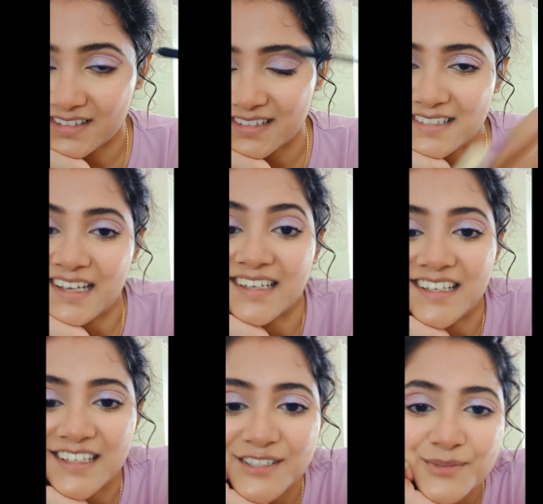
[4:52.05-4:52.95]
this
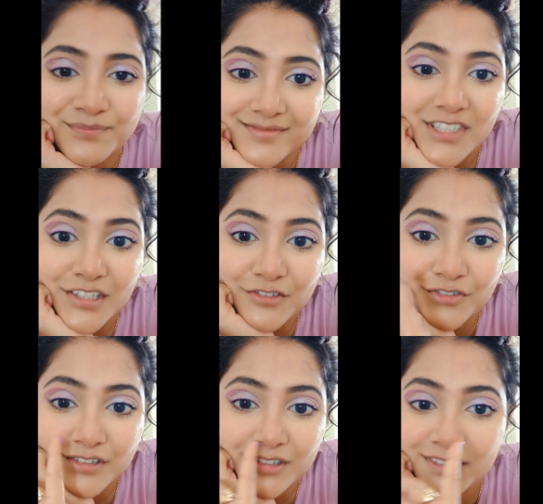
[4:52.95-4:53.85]
technique. See the
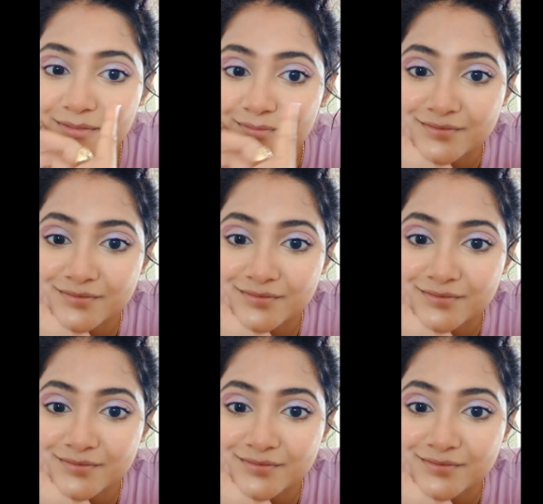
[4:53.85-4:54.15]
difference?